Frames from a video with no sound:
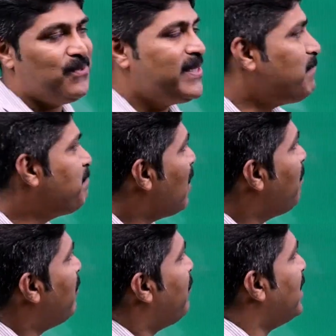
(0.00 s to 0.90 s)
Which are
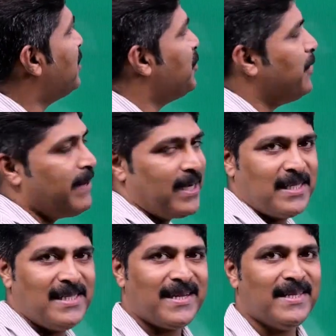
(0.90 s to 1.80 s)
proper fraction?
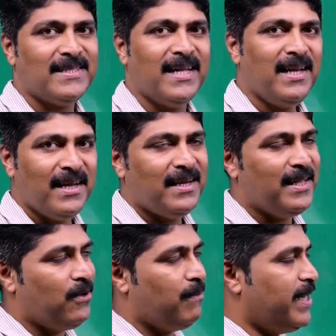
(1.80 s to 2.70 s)
Numerator is less than
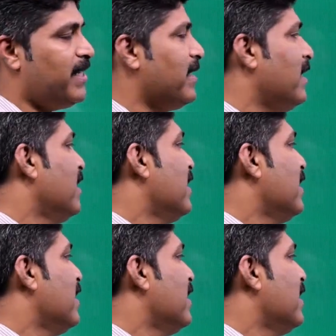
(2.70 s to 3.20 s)
denominator.